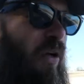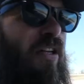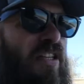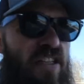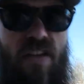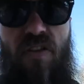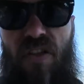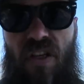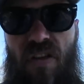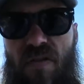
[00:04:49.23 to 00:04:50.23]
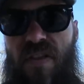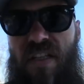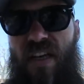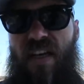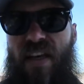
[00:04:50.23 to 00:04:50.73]
we'll continue to
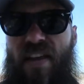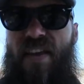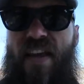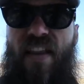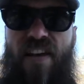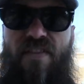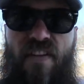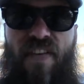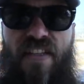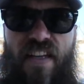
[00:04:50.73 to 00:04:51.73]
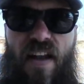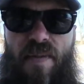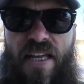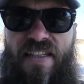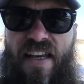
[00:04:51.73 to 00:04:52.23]
use the electric fencing. I'm
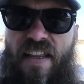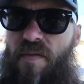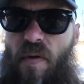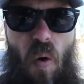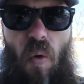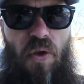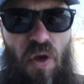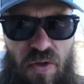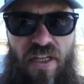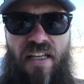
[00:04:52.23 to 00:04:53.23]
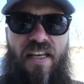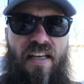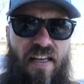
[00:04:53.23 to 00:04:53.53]
not saying that we won't use it.